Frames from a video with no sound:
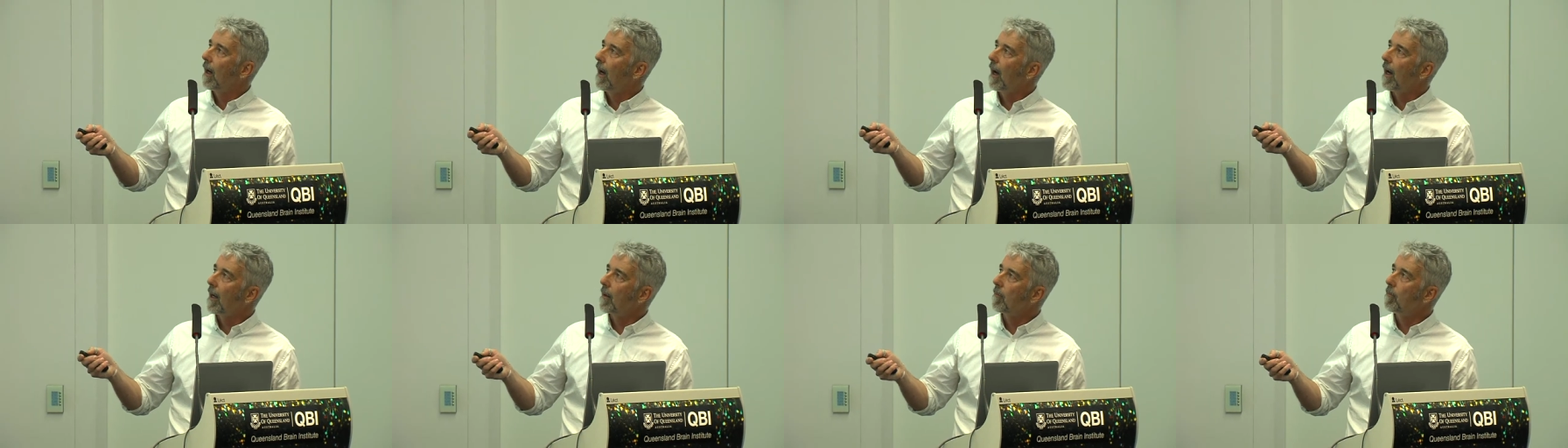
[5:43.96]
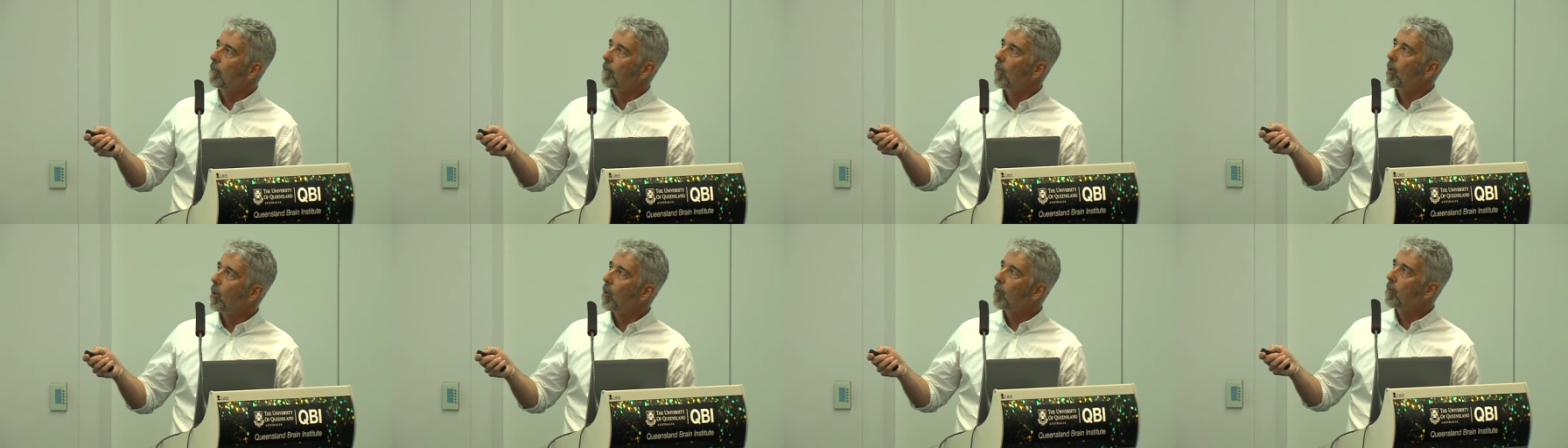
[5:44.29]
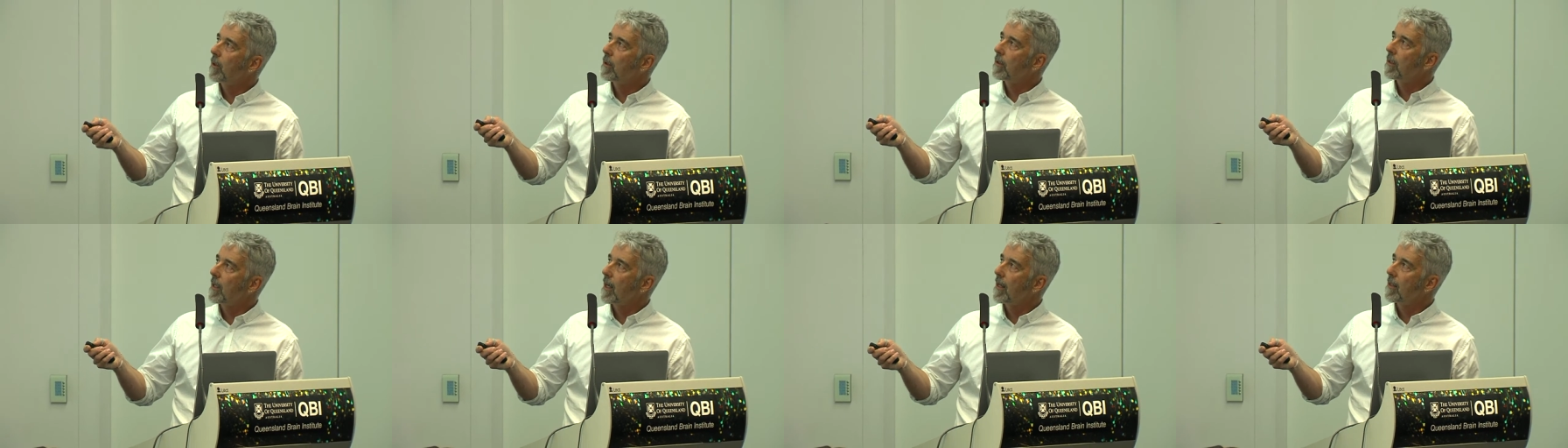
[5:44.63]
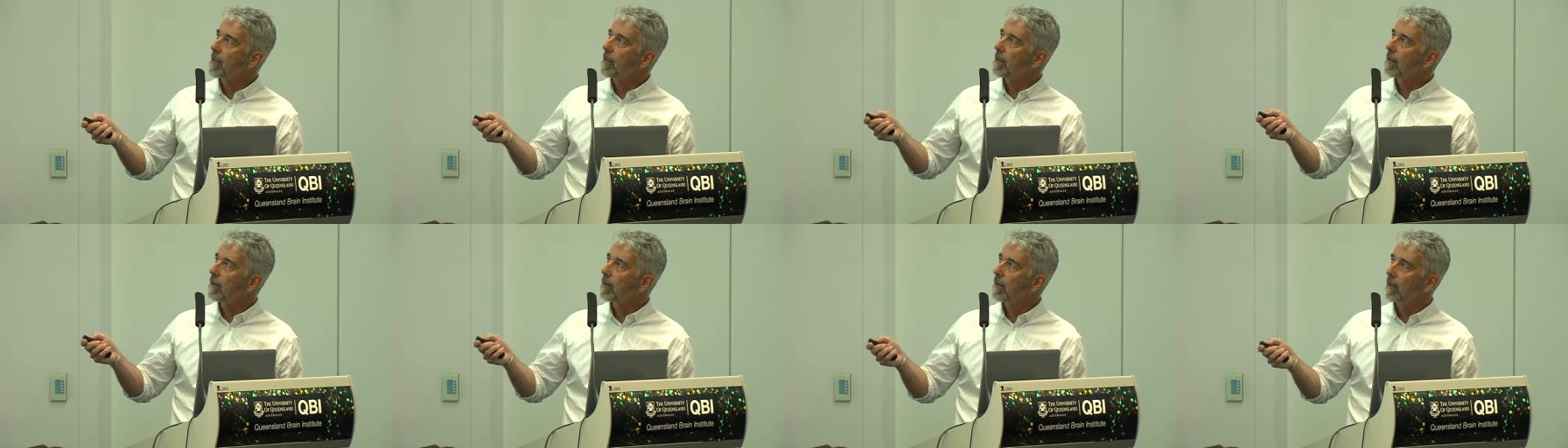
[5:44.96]
had more
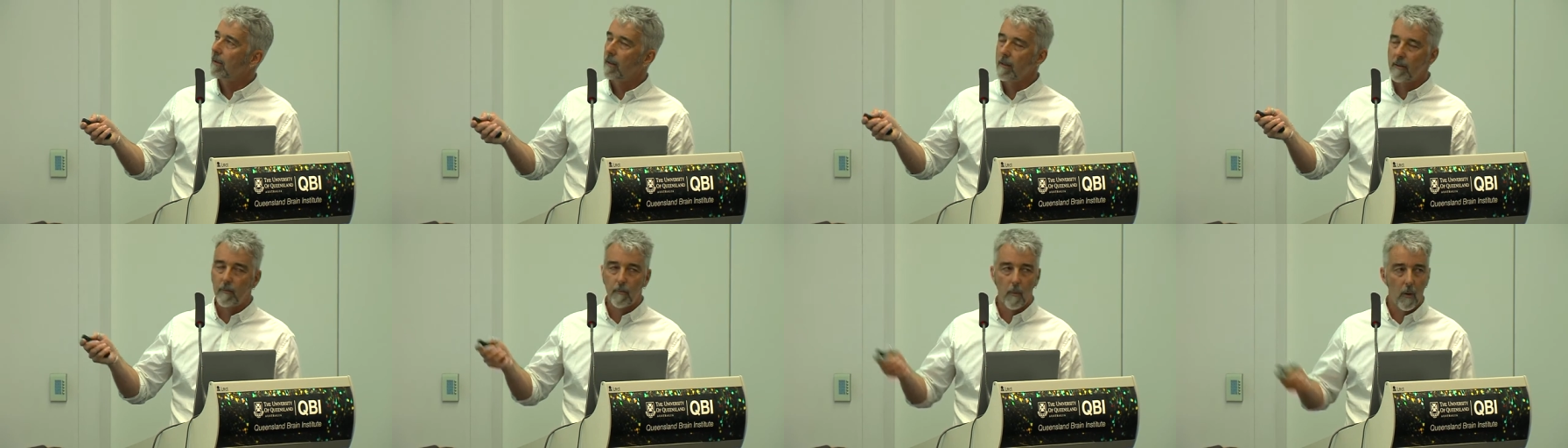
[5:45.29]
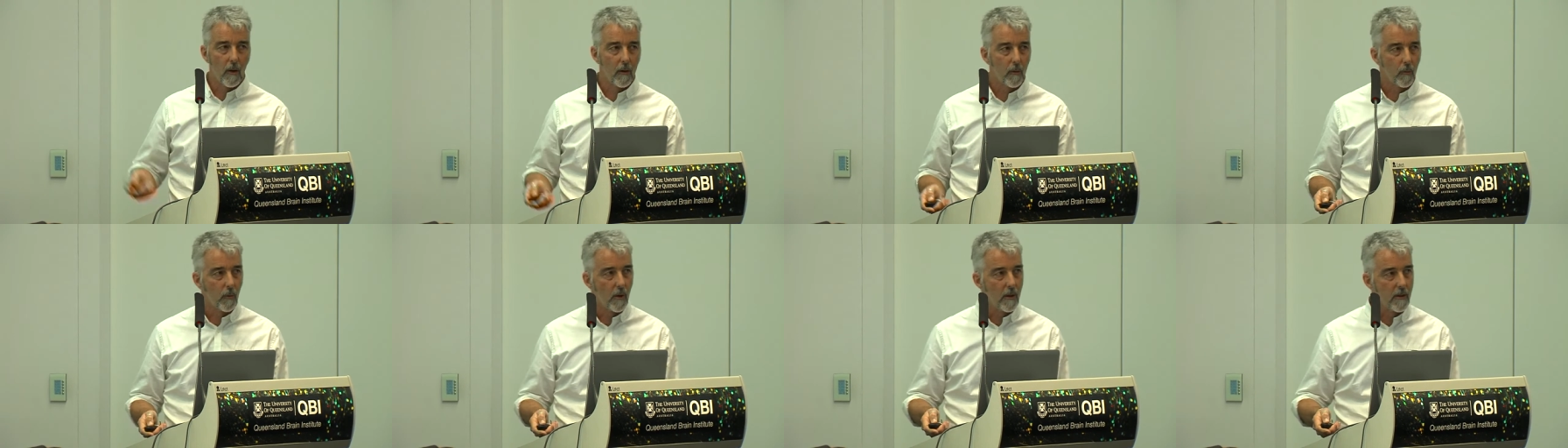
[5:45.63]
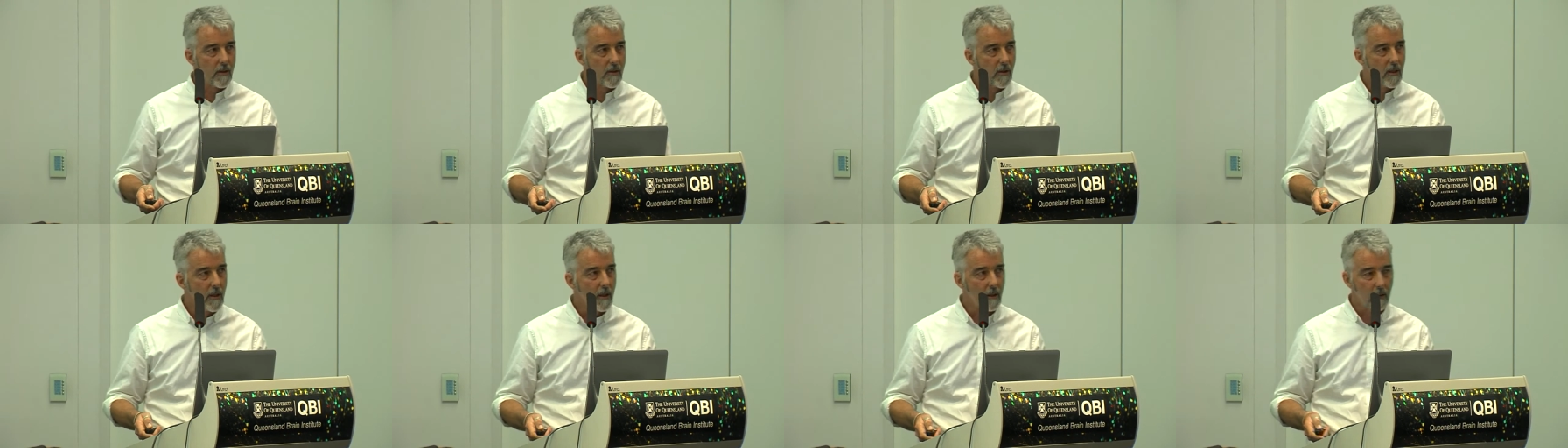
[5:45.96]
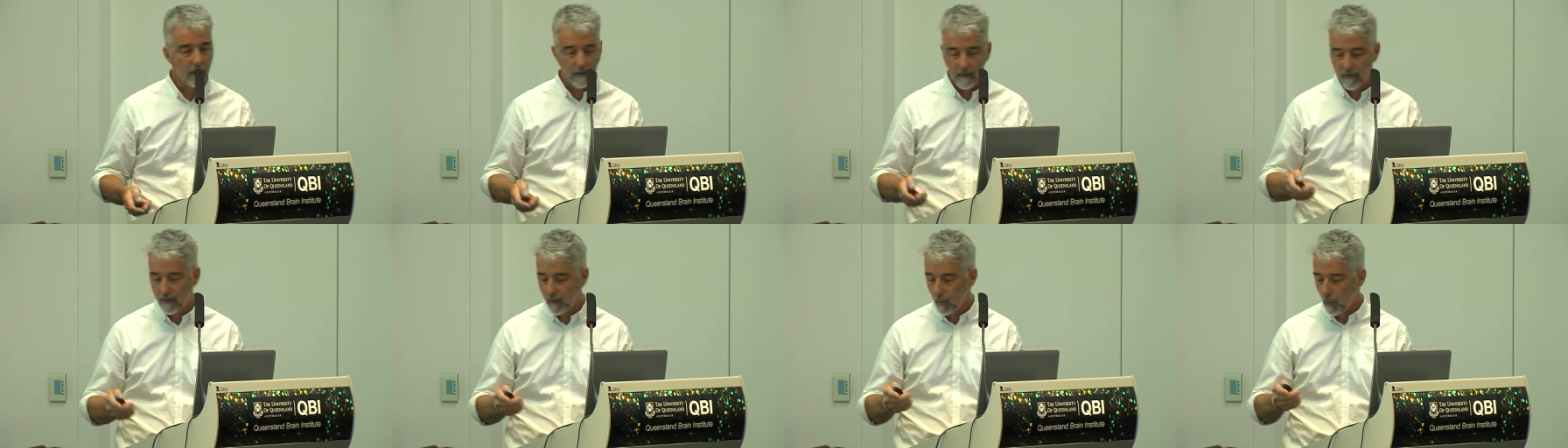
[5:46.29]
mutations in this PON1 gene.
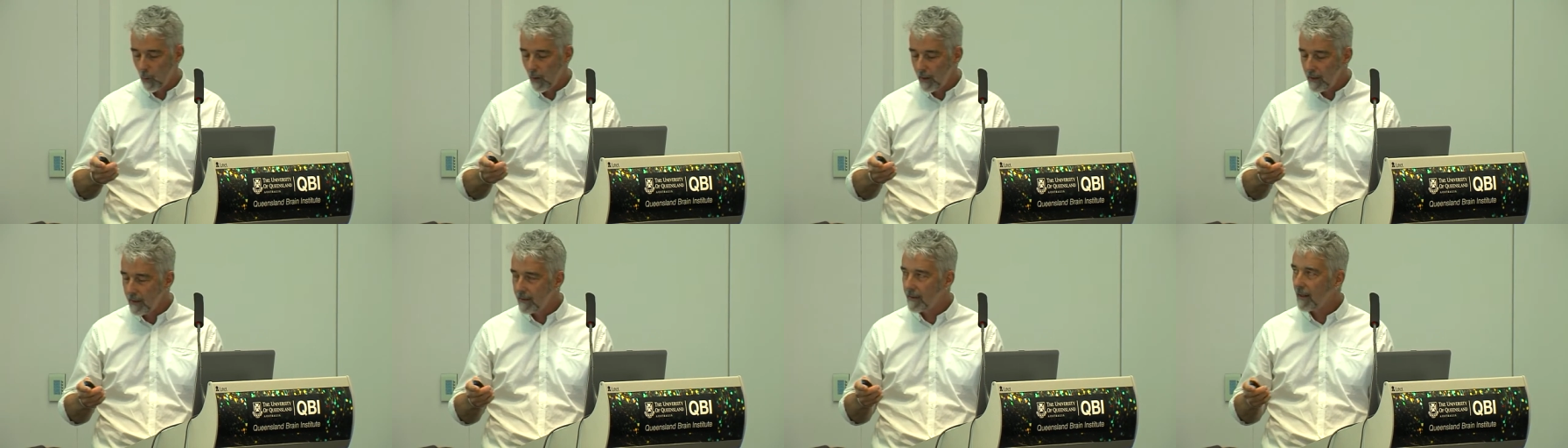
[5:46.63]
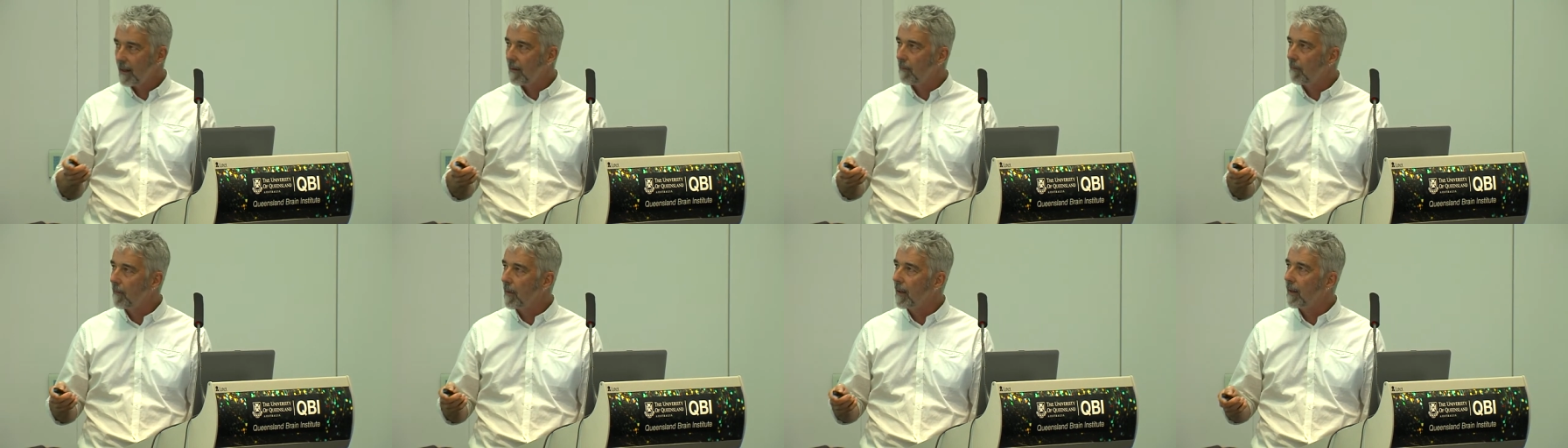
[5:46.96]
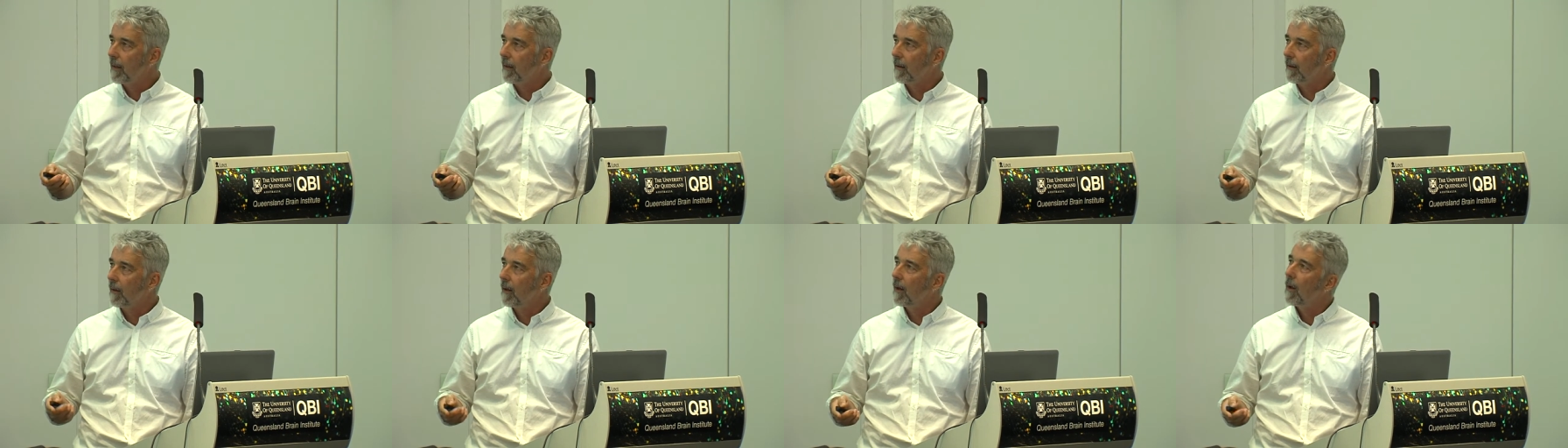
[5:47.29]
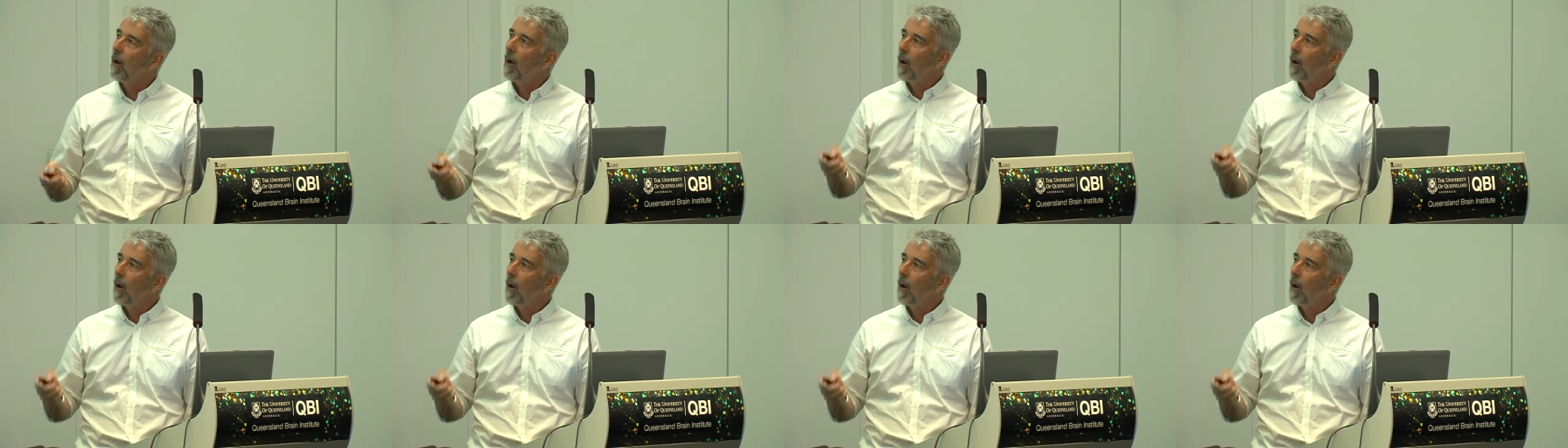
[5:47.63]
So what does that mean?